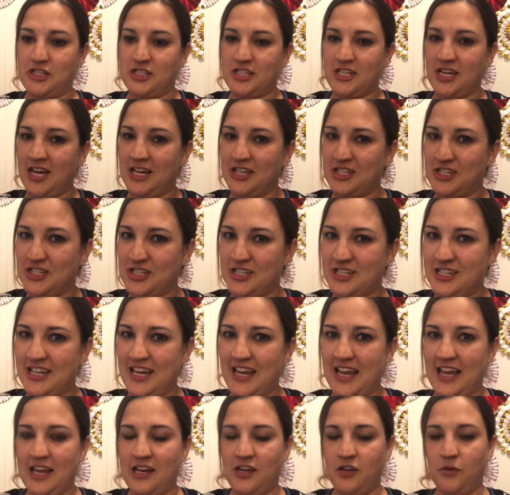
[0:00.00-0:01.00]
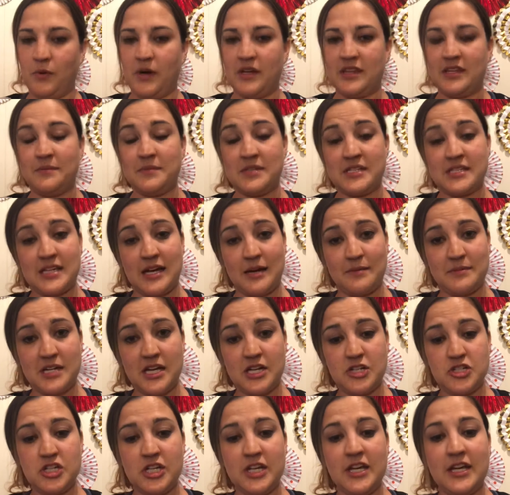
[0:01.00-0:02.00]
touch, and you want them to stop
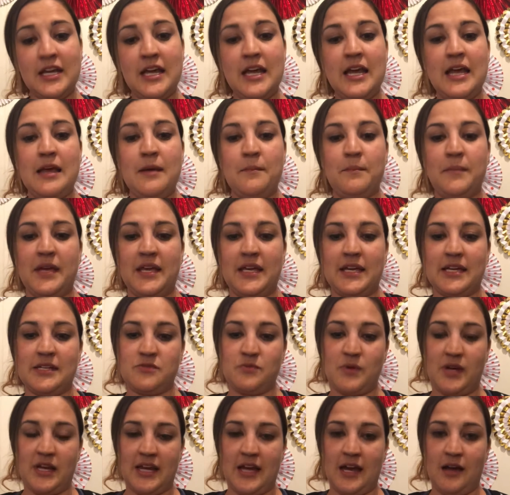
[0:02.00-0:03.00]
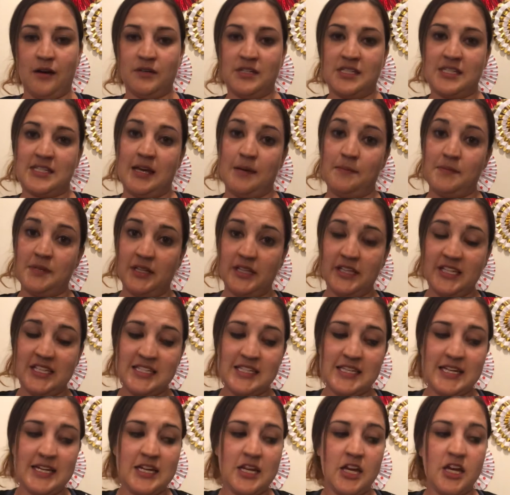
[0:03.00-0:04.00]
touching because right now it's time to
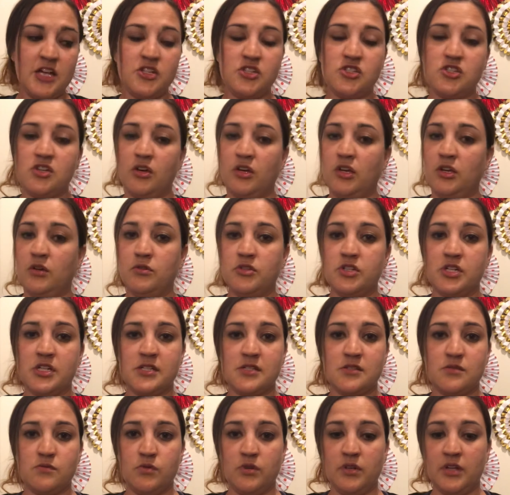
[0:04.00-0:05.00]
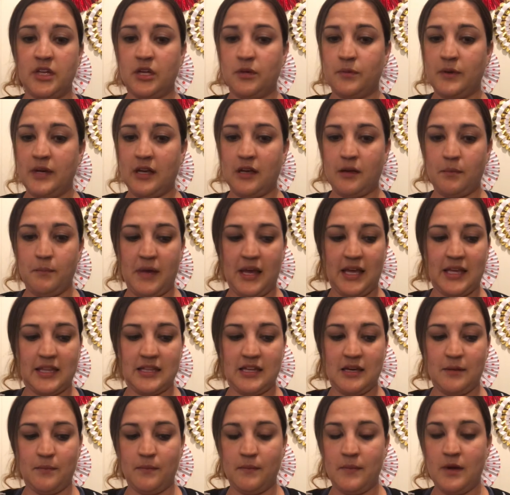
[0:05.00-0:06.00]
listen. And so you just really quick make
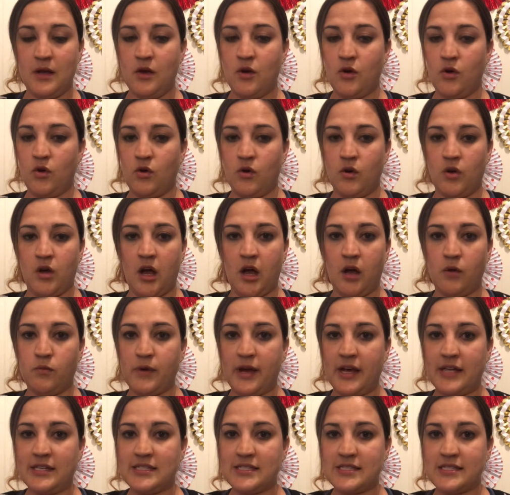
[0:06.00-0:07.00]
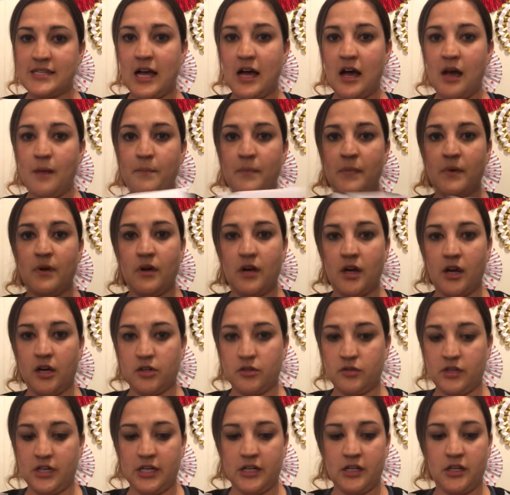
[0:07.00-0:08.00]
them a red stop, a
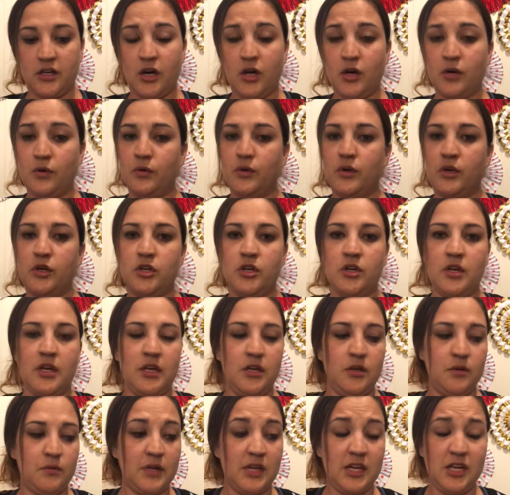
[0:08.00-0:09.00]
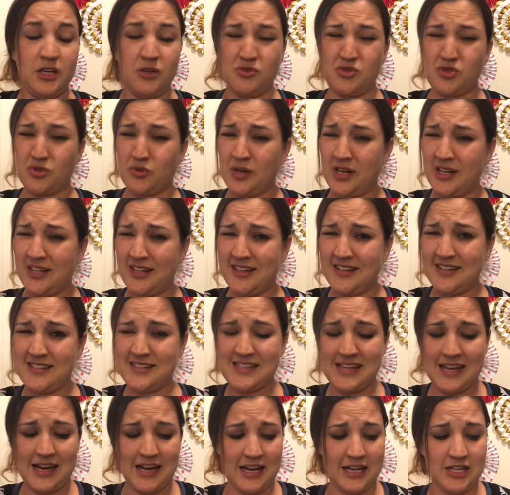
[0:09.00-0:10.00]
green go. You can use
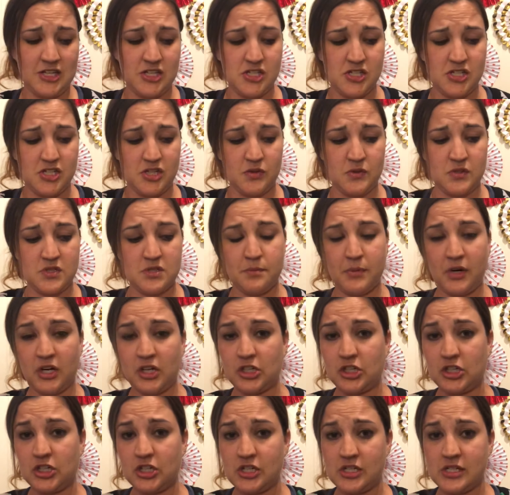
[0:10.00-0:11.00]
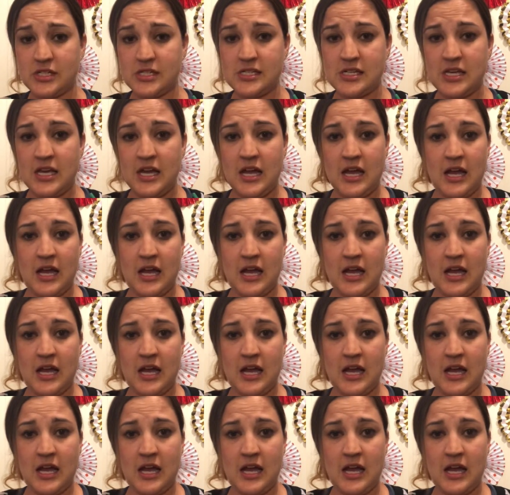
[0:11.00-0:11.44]
crayons. I just used markers.